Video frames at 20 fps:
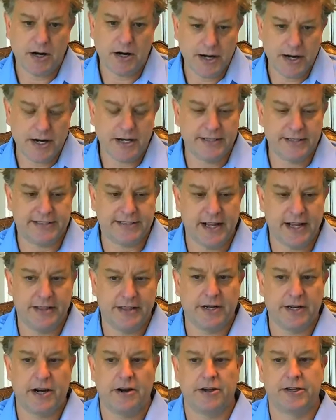try and
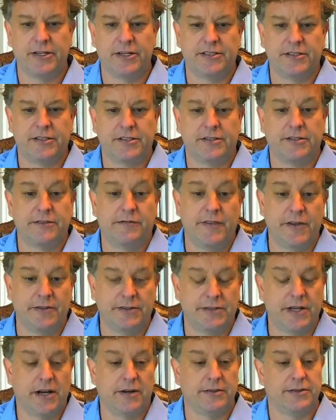understand the characteristics of
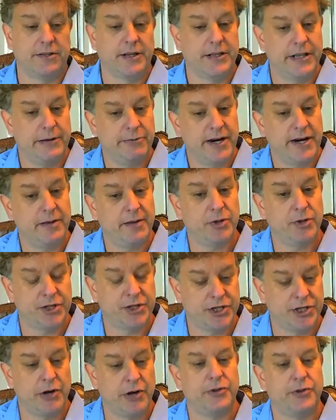those cells. And they were able
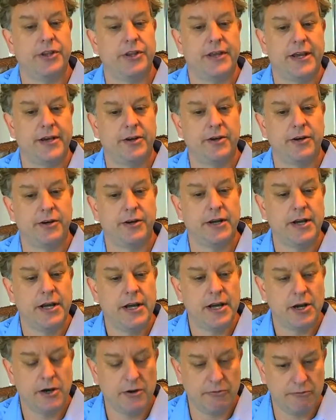to show that they could
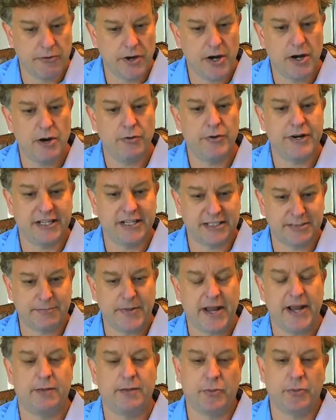grow and
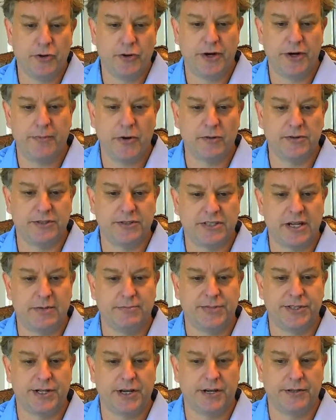expand pluripotent
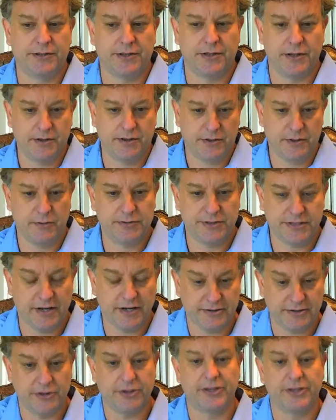stem cells and that those
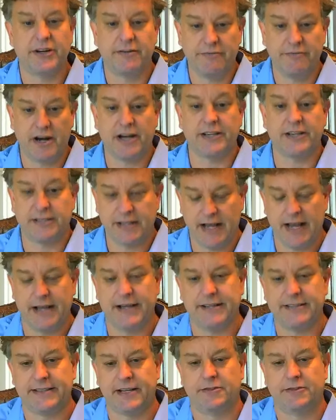cells could give rise to
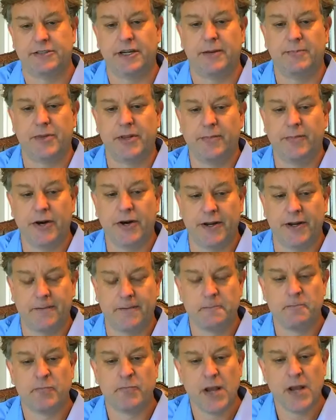any cell type in the body.